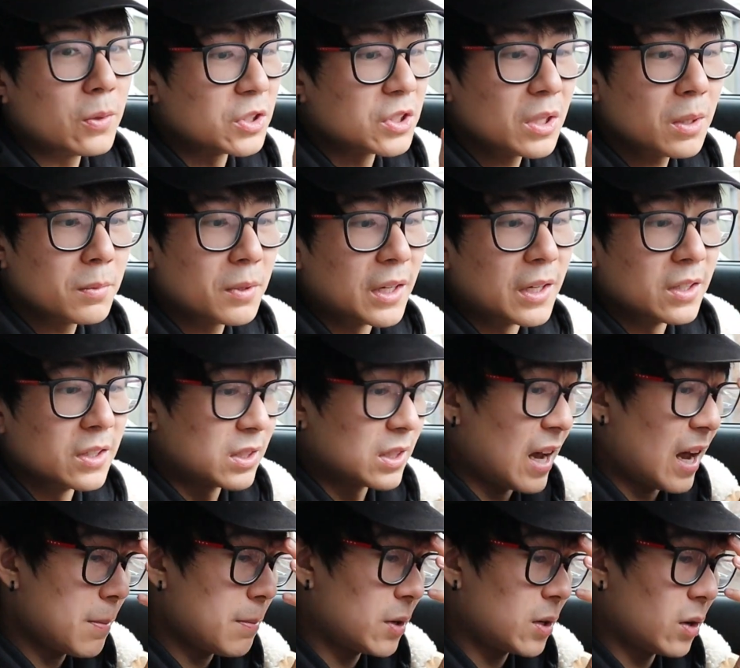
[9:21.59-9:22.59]
or something, because it
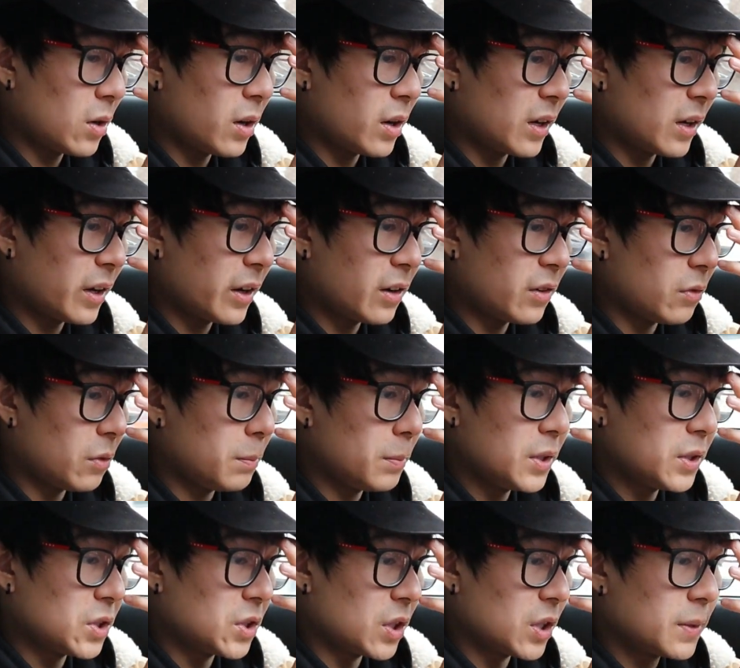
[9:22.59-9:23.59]
happened on the night of a
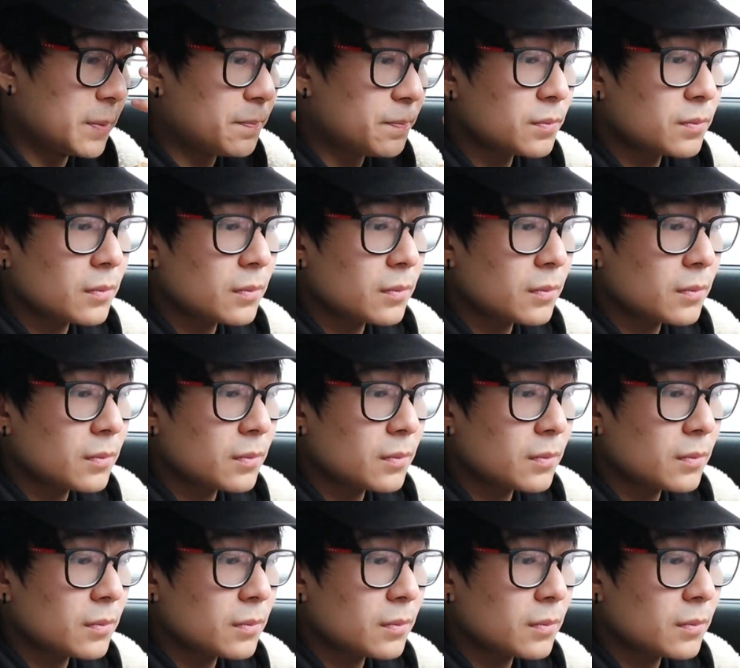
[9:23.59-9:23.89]
blizzard.